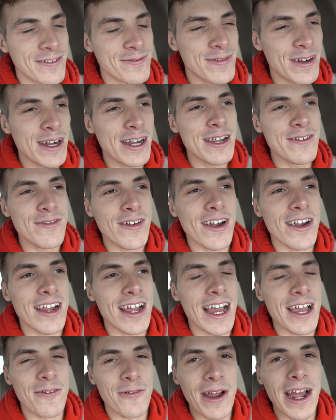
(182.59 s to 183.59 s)
Very,
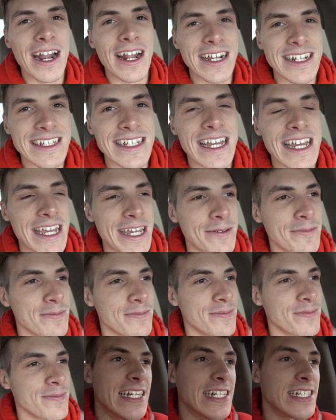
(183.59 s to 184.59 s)
very ironic name.
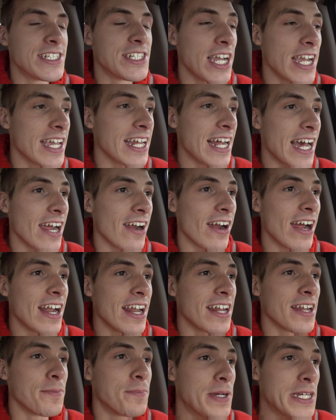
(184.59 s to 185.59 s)
Jake and I are
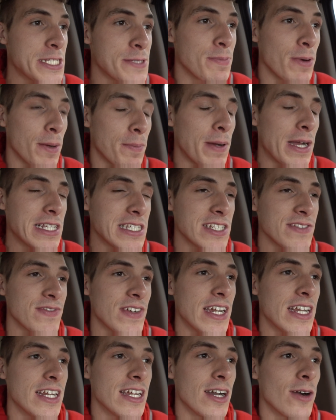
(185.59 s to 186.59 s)
headed to Pittsburgh,
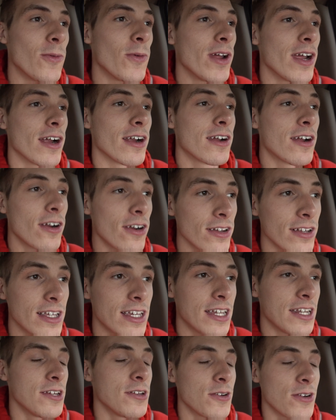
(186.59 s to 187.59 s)
Pennsylvania. We are
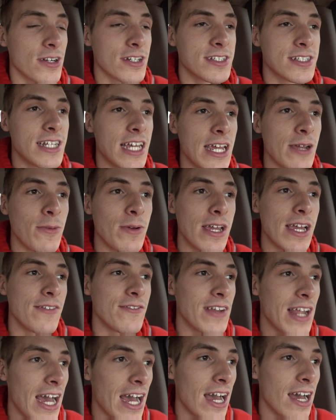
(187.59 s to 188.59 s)
currently in New York State. We
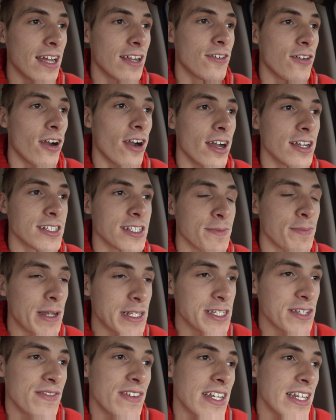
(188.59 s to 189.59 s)
have not crossed the
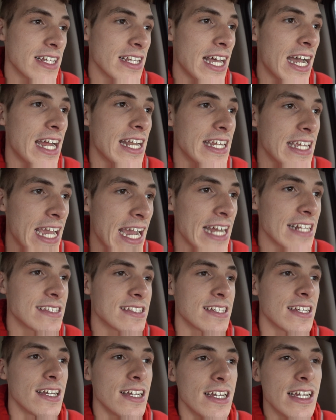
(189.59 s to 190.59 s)
Pennsylvania line yet.